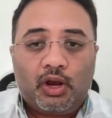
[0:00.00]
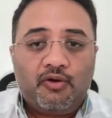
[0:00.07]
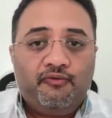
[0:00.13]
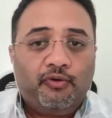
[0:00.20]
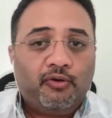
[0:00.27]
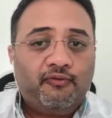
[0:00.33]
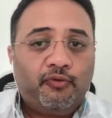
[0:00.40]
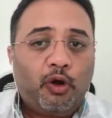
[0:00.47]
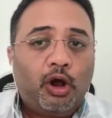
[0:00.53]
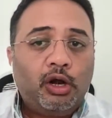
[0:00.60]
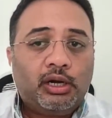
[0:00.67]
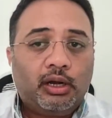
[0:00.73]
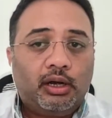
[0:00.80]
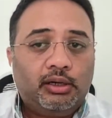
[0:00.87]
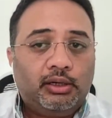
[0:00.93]
for fraud
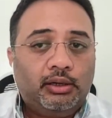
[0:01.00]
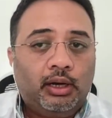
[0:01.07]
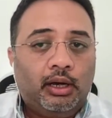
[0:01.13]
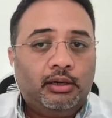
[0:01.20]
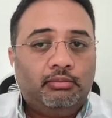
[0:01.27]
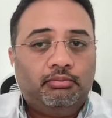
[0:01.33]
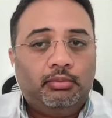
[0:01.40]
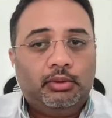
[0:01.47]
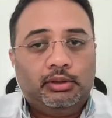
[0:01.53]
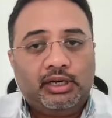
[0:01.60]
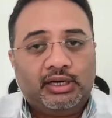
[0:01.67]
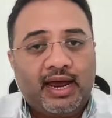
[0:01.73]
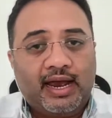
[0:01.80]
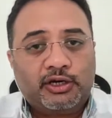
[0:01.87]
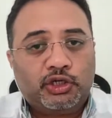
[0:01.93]
uh,
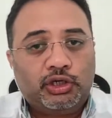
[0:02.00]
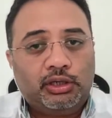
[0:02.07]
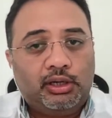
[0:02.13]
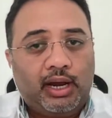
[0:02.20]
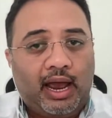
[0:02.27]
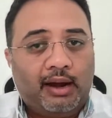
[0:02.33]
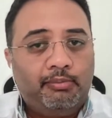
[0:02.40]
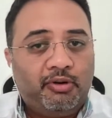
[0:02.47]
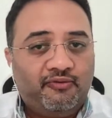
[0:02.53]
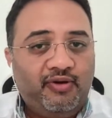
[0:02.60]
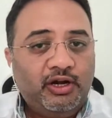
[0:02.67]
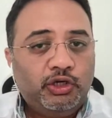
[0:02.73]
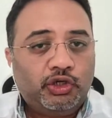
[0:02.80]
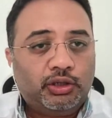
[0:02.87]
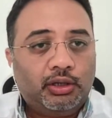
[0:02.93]
detection and
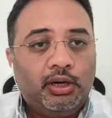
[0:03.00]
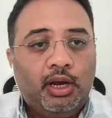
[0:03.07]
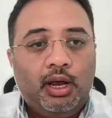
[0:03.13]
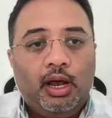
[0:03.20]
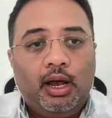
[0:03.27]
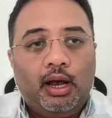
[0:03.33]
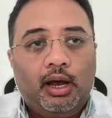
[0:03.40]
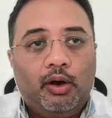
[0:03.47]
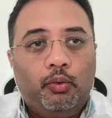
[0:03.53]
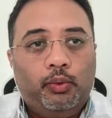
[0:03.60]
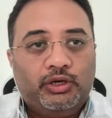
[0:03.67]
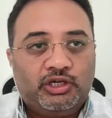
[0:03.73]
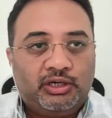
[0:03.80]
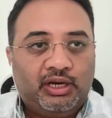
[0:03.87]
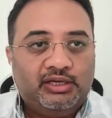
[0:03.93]
prevention, uh,
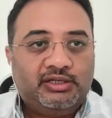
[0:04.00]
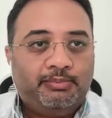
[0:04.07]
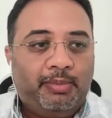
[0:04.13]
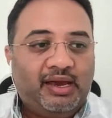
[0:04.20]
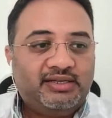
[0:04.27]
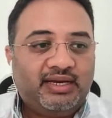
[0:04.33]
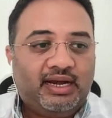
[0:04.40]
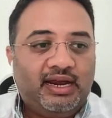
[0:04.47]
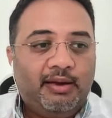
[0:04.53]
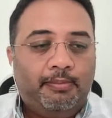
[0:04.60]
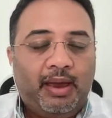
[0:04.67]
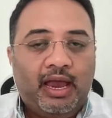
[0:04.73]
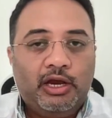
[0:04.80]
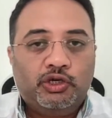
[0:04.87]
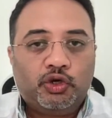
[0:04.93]
which is basically a
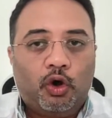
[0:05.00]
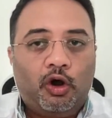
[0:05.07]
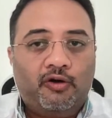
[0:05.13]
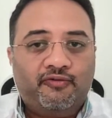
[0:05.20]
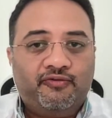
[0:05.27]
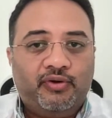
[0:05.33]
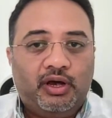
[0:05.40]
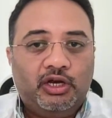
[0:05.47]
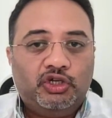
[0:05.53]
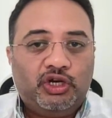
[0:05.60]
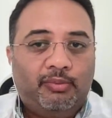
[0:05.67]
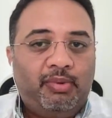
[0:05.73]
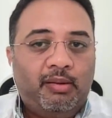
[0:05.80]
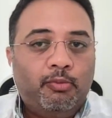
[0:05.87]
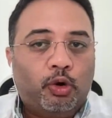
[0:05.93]
page of uh,
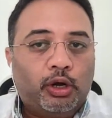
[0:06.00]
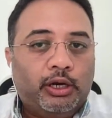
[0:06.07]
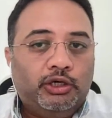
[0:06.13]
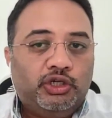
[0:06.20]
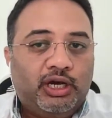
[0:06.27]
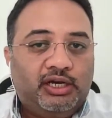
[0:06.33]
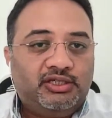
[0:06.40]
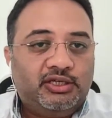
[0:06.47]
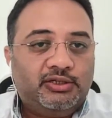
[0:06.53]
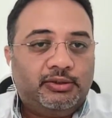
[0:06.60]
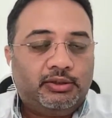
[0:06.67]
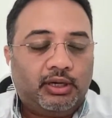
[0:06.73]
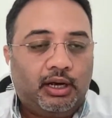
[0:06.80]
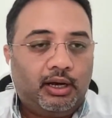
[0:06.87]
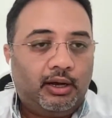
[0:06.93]
J.P. Morgan Chase's
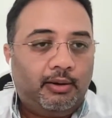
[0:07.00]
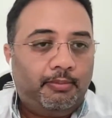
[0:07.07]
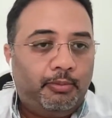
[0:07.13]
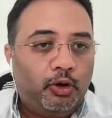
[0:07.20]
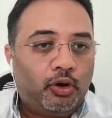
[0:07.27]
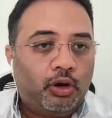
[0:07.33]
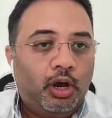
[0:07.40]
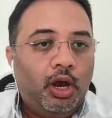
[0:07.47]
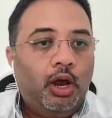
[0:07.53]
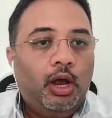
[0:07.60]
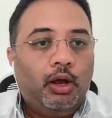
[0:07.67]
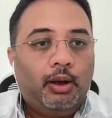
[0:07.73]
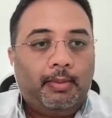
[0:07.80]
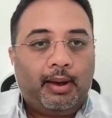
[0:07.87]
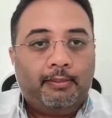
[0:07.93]
book
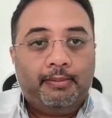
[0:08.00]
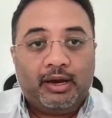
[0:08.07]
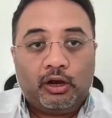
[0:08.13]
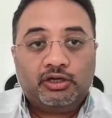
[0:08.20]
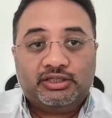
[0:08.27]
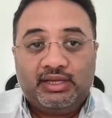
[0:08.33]
about because